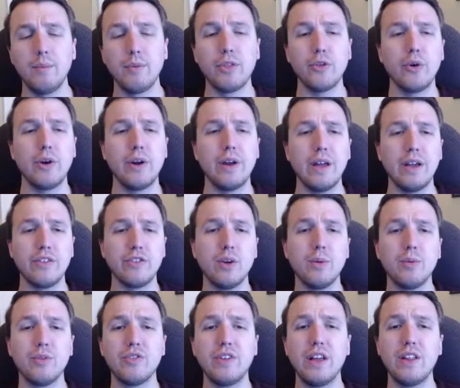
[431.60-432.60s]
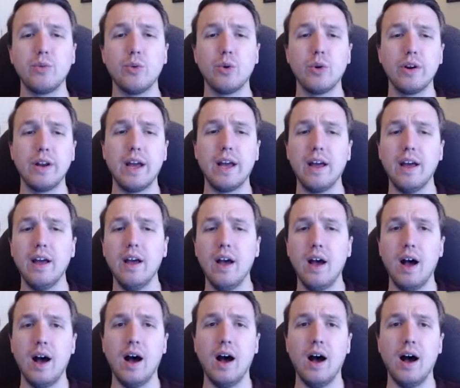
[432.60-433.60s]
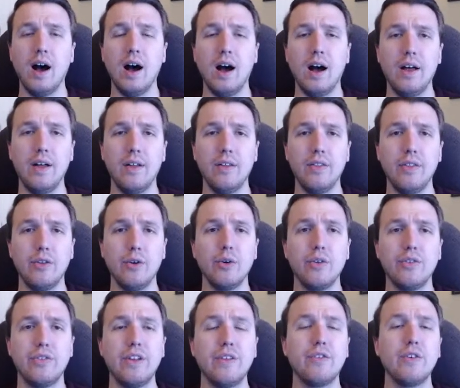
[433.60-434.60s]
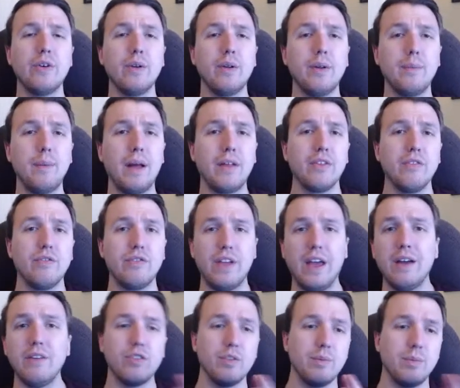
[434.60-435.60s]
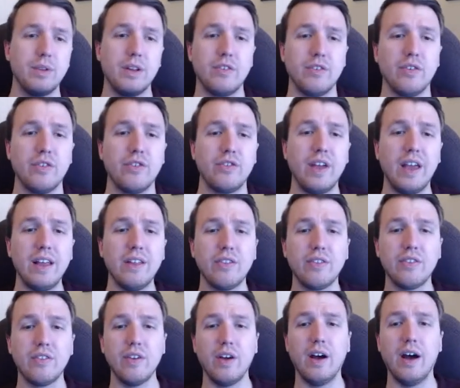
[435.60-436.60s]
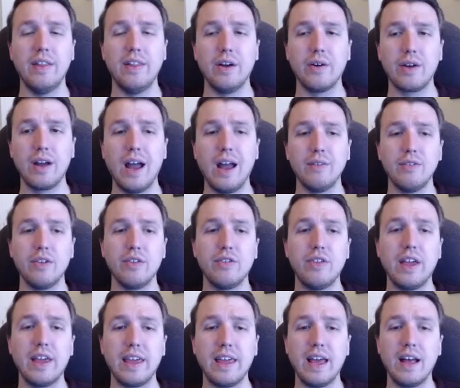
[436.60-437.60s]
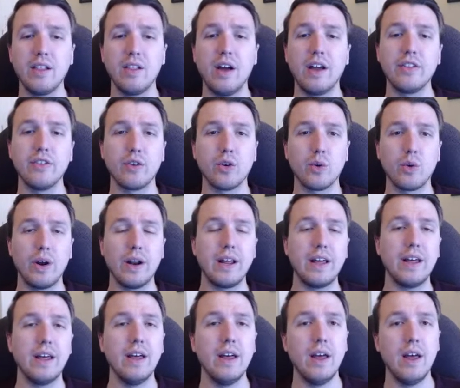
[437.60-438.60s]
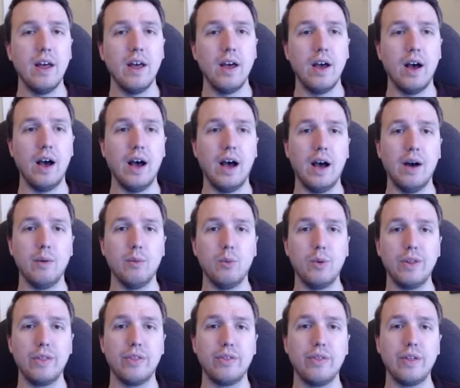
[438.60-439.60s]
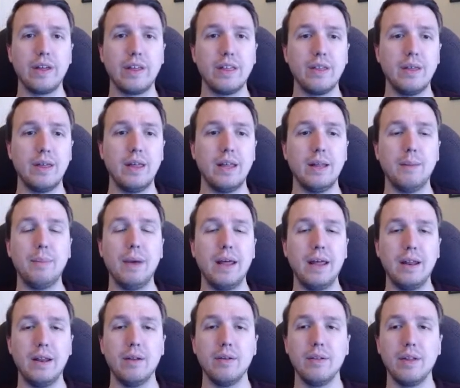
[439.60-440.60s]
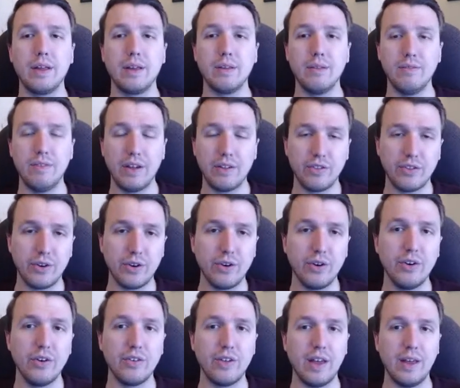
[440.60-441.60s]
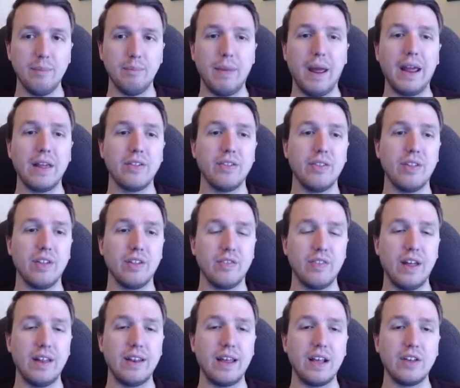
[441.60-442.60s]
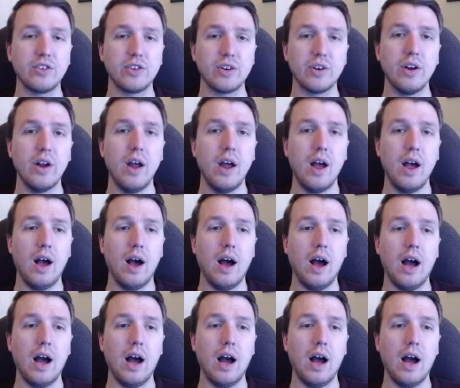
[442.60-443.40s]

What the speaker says: Number 3, assume states' war debt. There was different amounts of debt from different states. They're kind of just taking out lines of credit with independent investors and banks and things of that nature.